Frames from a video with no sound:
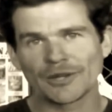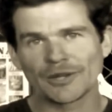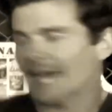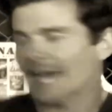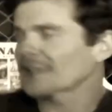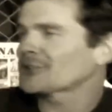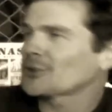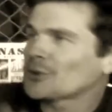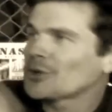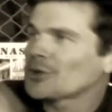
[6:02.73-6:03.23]
that
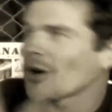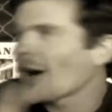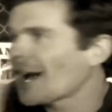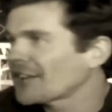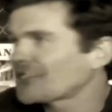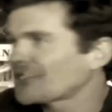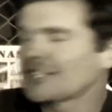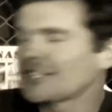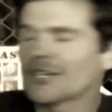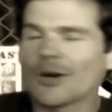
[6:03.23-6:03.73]
act all
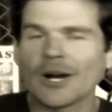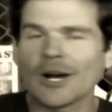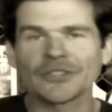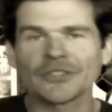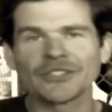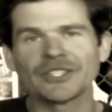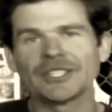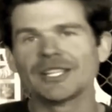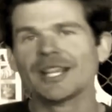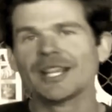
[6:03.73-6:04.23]

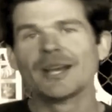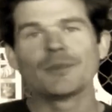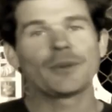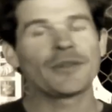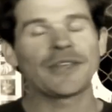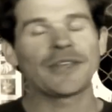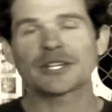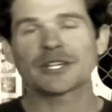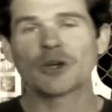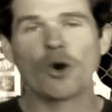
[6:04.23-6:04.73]
nicey-nicey,
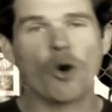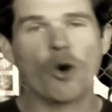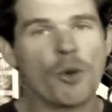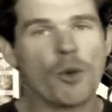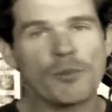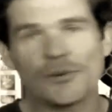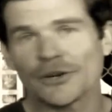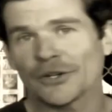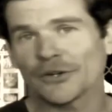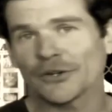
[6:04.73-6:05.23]
but they're
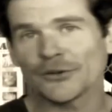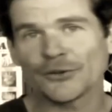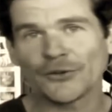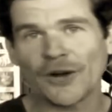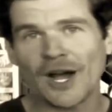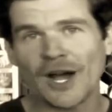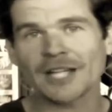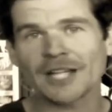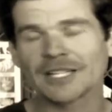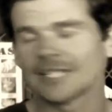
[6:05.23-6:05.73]
corporate as
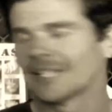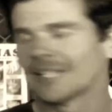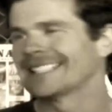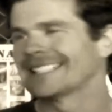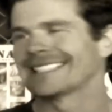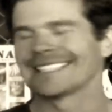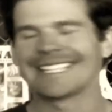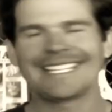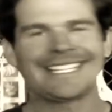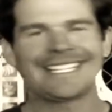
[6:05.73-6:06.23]
fuck,
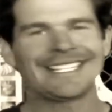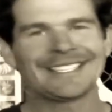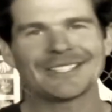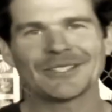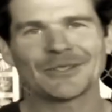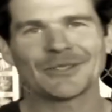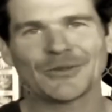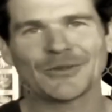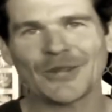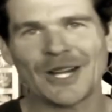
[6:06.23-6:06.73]
legal
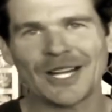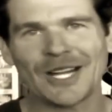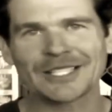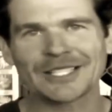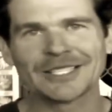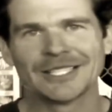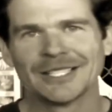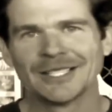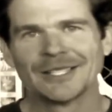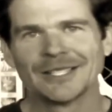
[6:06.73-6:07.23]
as fuck,
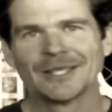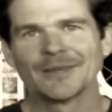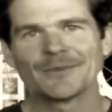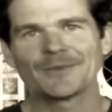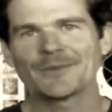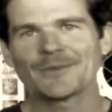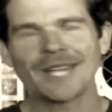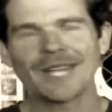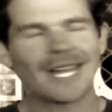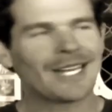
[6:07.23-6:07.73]

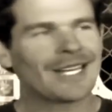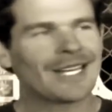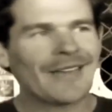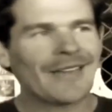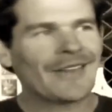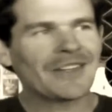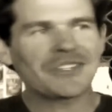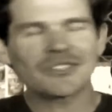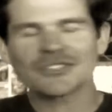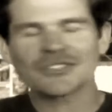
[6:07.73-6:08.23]

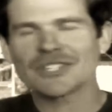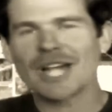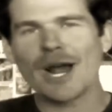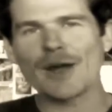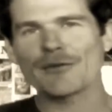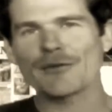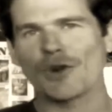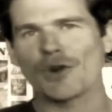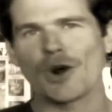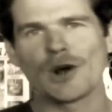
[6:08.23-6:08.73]
and they just
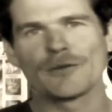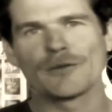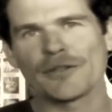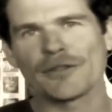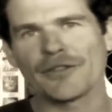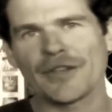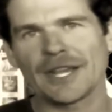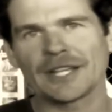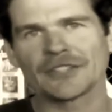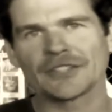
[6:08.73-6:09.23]
cover over
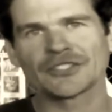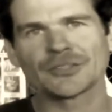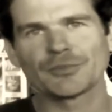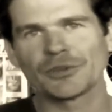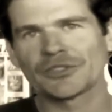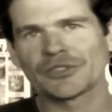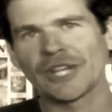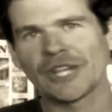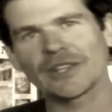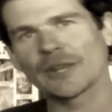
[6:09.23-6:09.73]
things to
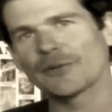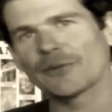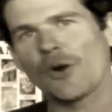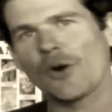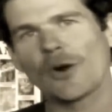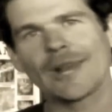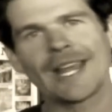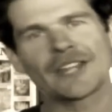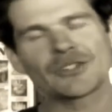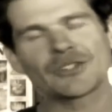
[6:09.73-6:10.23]
protect their
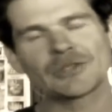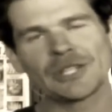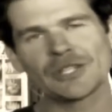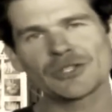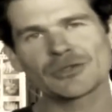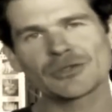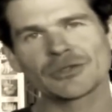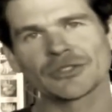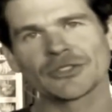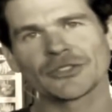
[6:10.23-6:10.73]
financial
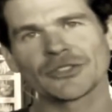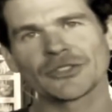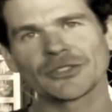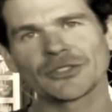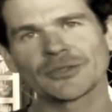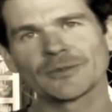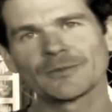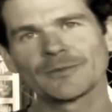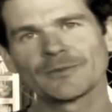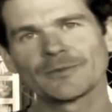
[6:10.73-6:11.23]

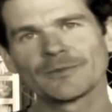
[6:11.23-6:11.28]
interests.